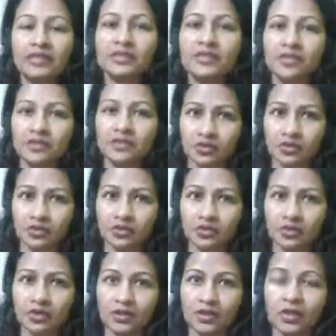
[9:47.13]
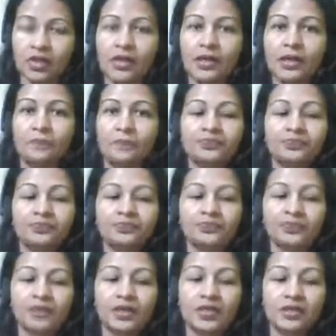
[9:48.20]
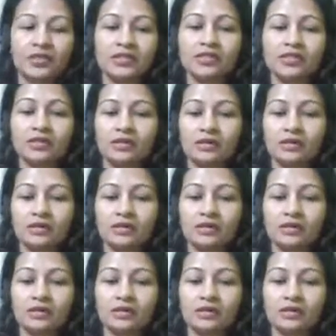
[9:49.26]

sensation is